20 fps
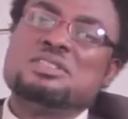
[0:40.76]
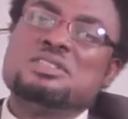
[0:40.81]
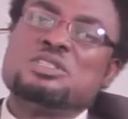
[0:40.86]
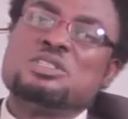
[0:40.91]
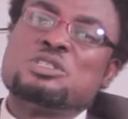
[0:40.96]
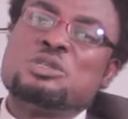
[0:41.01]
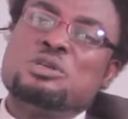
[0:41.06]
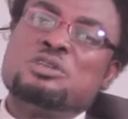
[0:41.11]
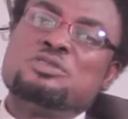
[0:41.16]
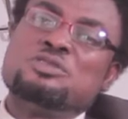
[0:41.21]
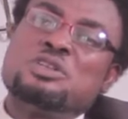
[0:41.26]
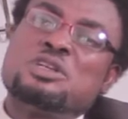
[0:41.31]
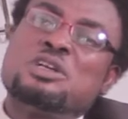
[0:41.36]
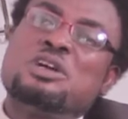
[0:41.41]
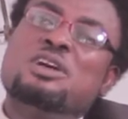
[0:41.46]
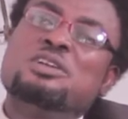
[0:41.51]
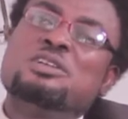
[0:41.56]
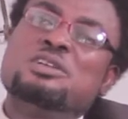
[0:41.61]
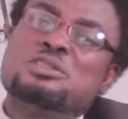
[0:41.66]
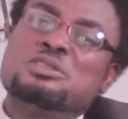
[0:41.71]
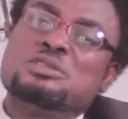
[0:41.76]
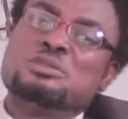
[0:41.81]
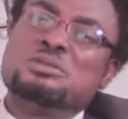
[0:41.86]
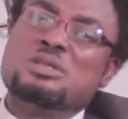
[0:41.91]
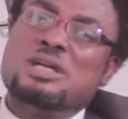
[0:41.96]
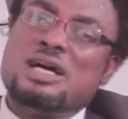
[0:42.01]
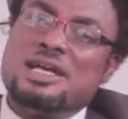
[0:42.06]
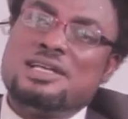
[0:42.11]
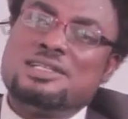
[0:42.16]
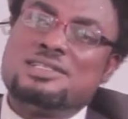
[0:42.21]
So if you cannot
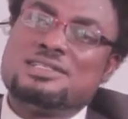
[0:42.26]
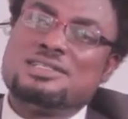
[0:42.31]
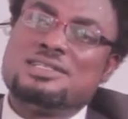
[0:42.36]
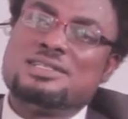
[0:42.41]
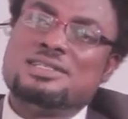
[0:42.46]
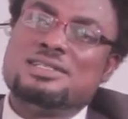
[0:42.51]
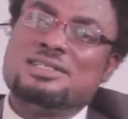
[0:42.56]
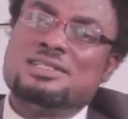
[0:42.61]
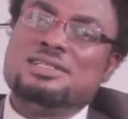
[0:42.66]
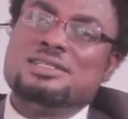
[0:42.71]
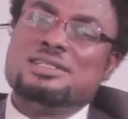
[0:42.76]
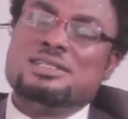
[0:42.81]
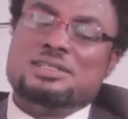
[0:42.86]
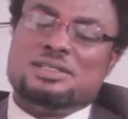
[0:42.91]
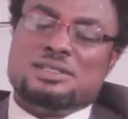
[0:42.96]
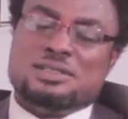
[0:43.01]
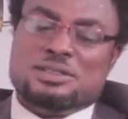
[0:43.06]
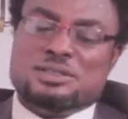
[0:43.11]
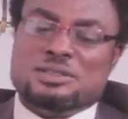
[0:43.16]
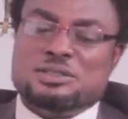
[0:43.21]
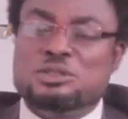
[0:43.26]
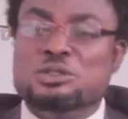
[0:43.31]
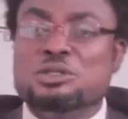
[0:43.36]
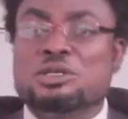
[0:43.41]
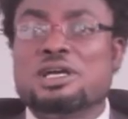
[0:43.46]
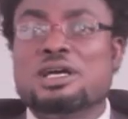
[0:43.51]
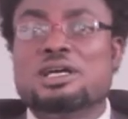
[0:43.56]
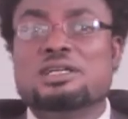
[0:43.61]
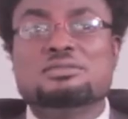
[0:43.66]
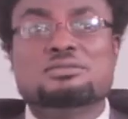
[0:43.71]
write, you
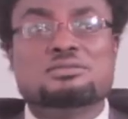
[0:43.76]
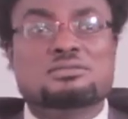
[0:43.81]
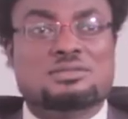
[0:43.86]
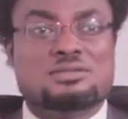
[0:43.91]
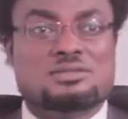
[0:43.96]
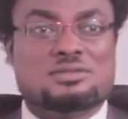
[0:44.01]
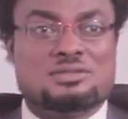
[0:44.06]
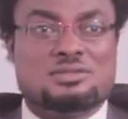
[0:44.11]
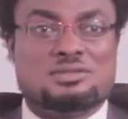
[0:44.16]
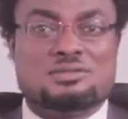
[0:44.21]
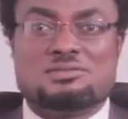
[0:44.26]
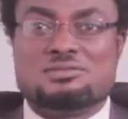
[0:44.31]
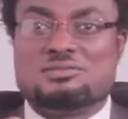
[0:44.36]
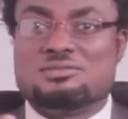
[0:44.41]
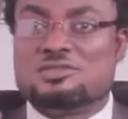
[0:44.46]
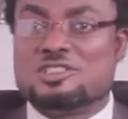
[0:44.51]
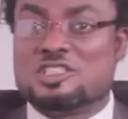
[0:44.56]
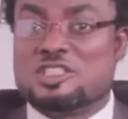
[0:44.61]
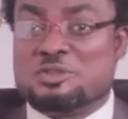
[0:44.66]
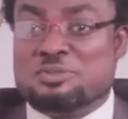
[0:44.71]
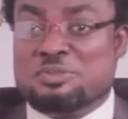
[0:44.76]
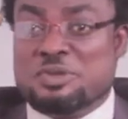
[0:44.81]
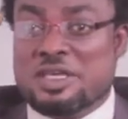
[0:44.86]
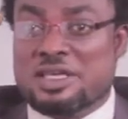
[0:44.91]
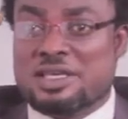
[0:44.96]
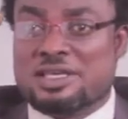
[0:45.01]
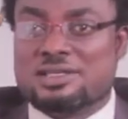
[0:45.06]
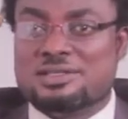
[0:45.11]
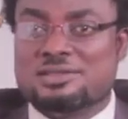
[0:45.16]
can speak,